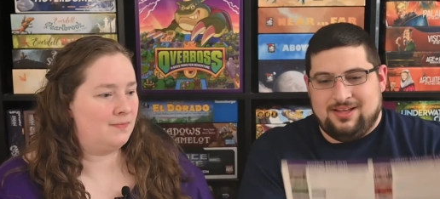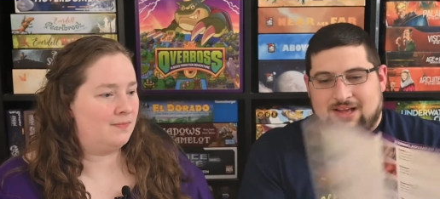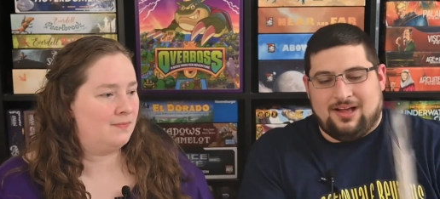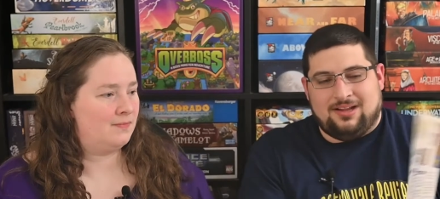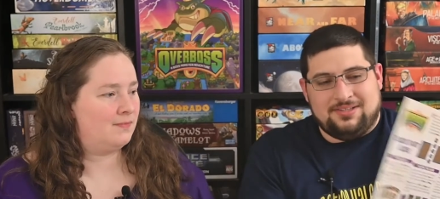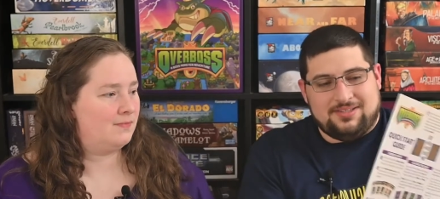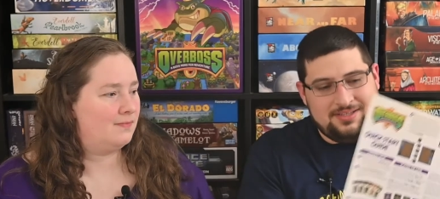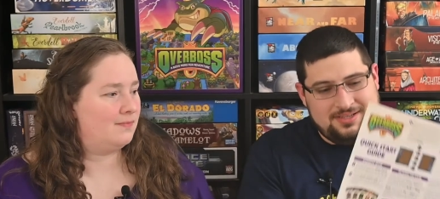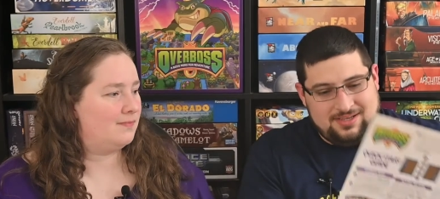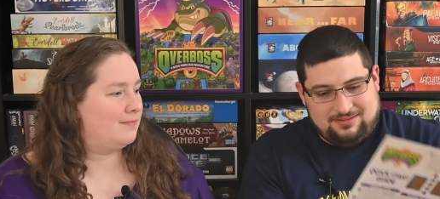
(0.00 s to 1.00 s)

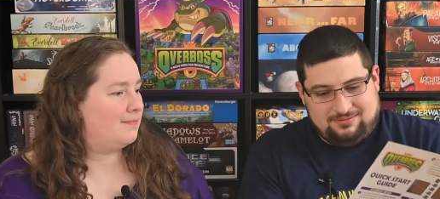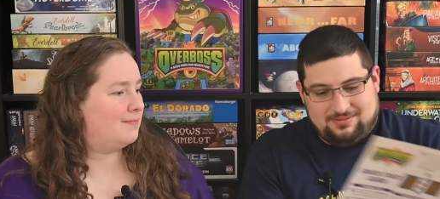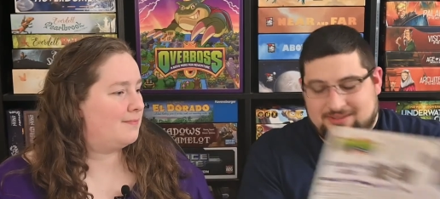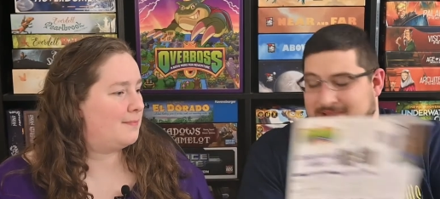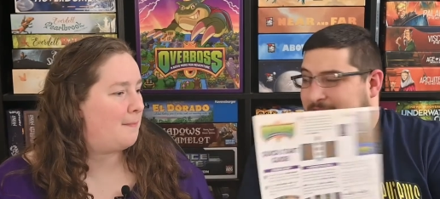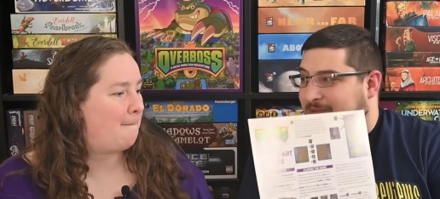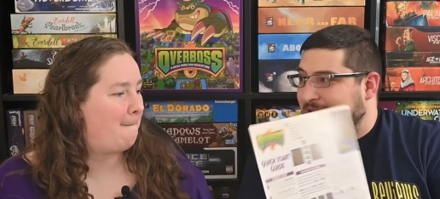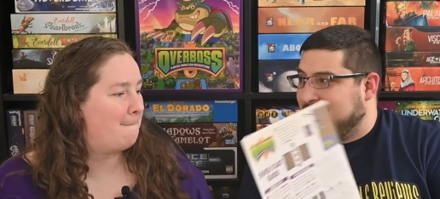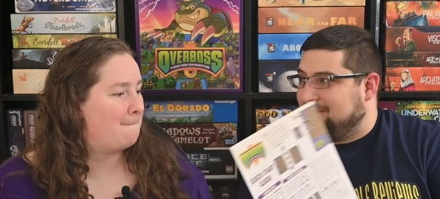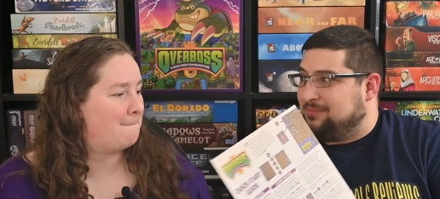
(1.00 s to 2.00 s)
Speaker 1: Honestly, this
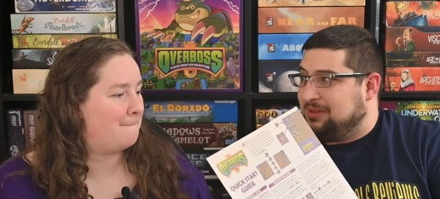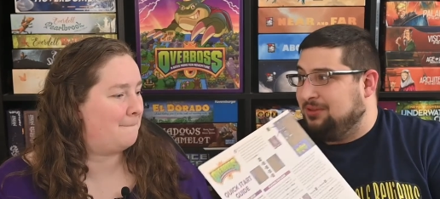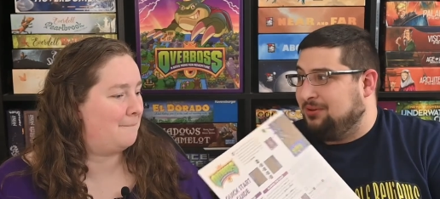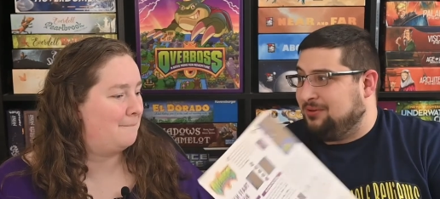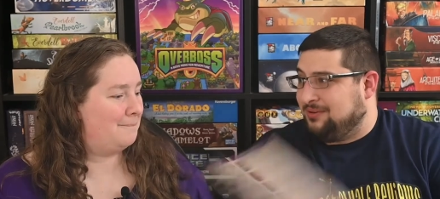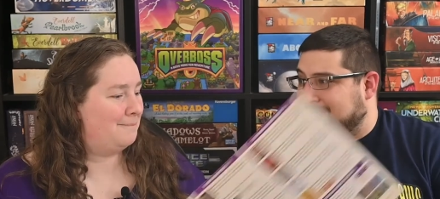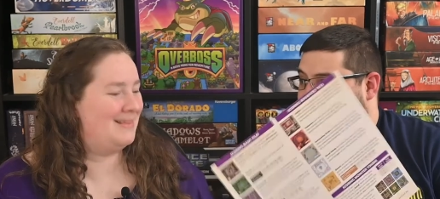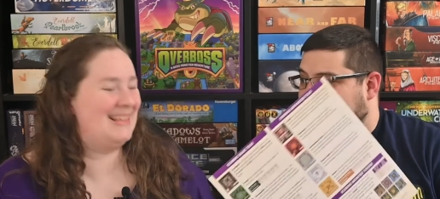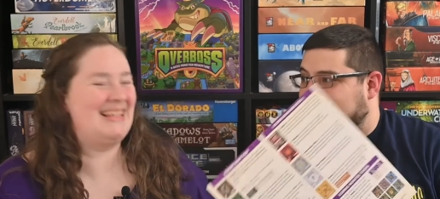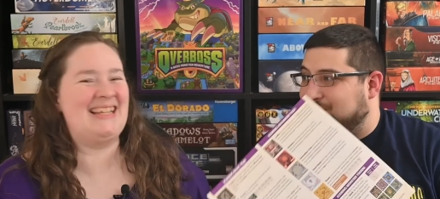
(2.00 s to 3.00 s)
probably could have been the whole
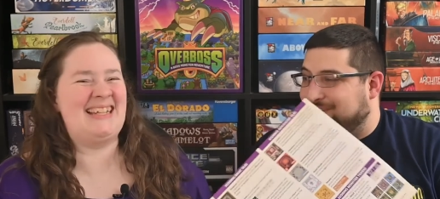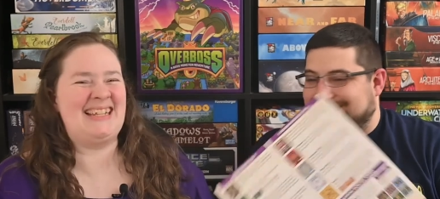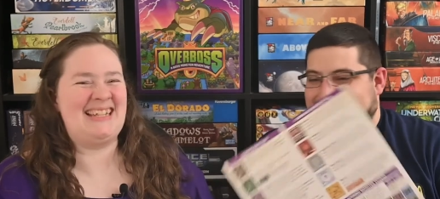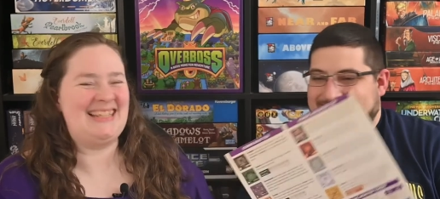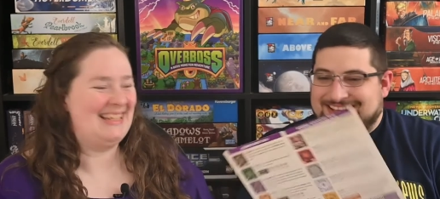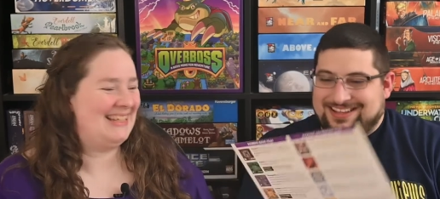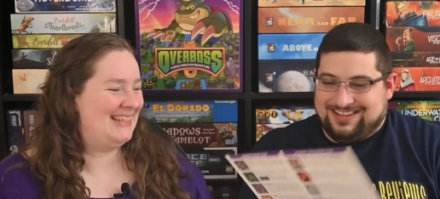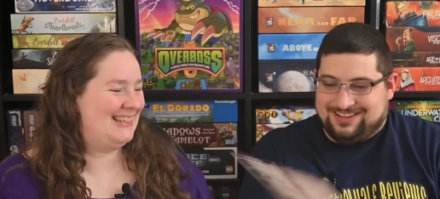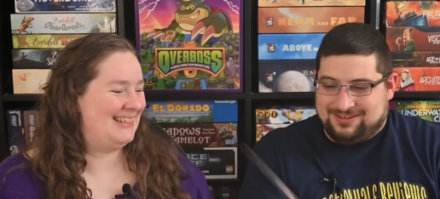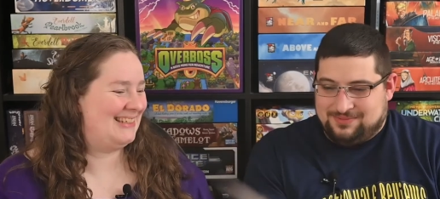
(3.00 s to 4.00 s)
rule book.
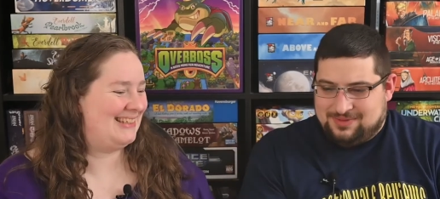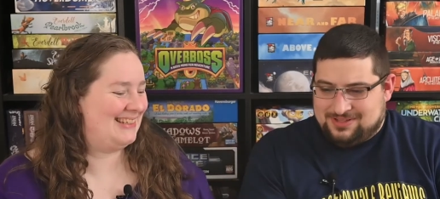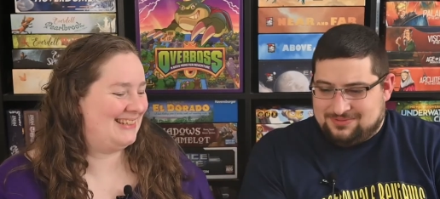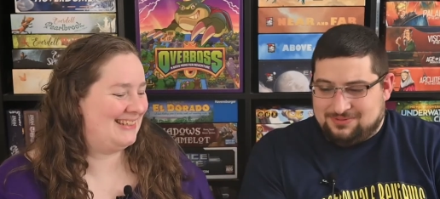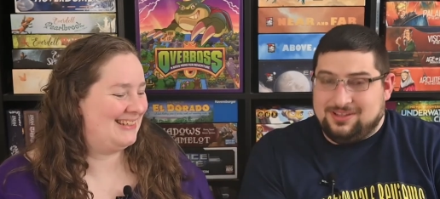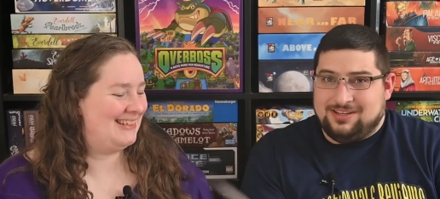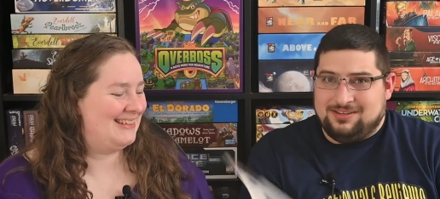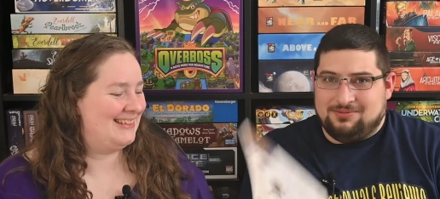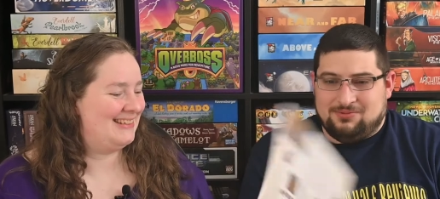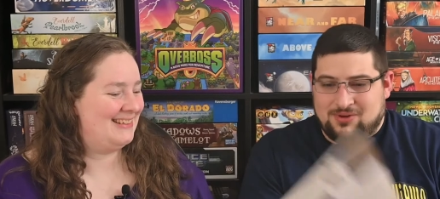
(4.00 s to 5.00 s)
It's
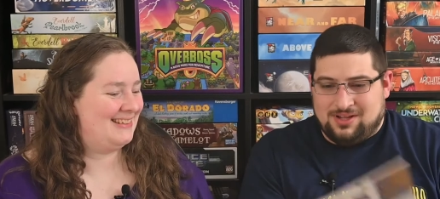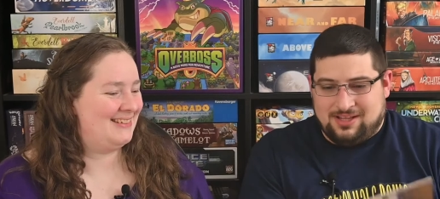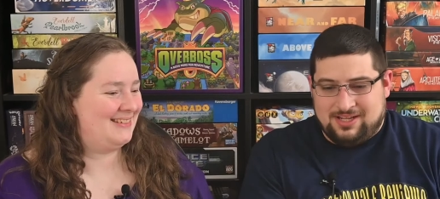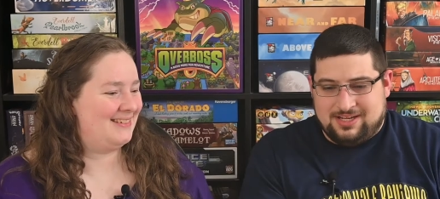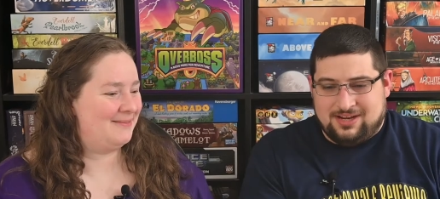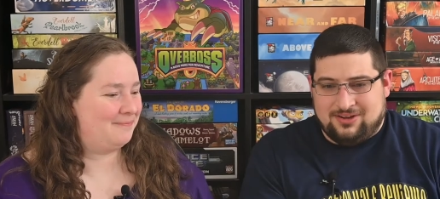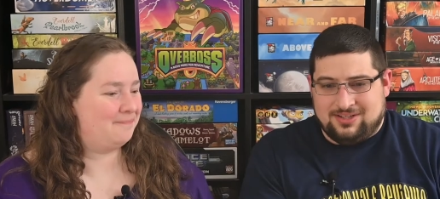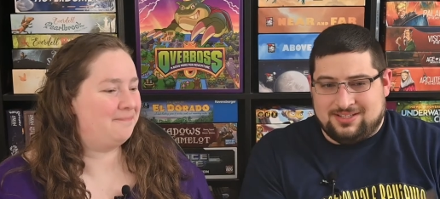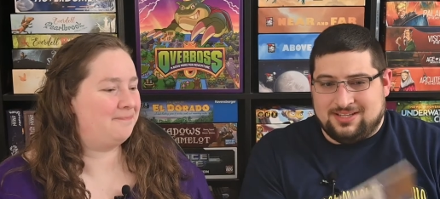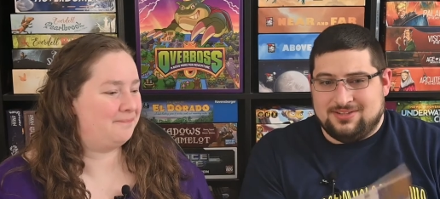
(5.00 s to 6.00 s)
really well laid out.
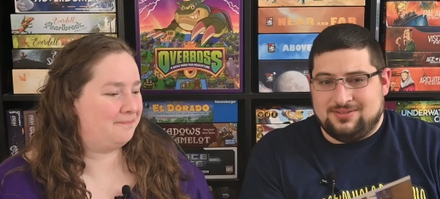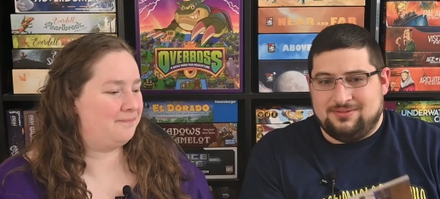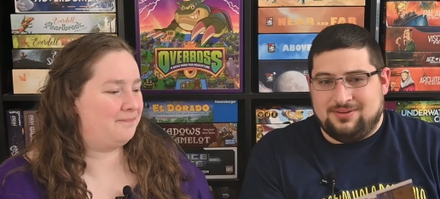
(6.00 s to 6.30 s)
It tells you